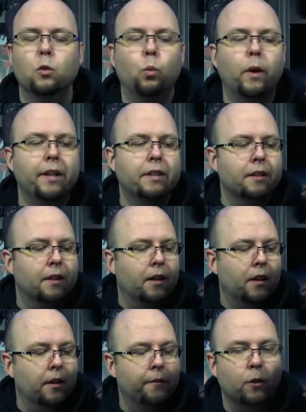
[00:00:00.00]
wait
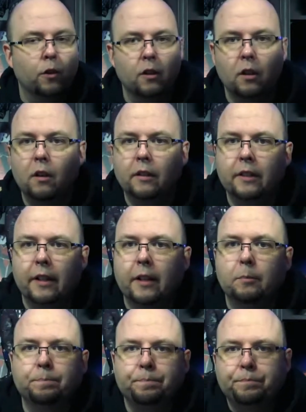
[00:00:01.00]
for a long
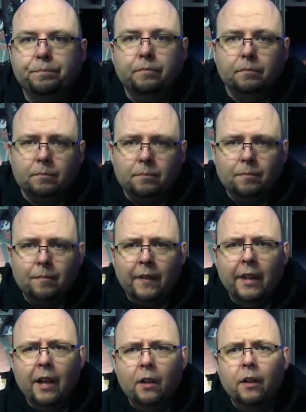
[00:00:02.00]
time.
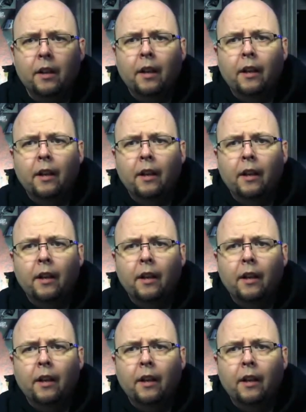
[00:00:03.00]
Now,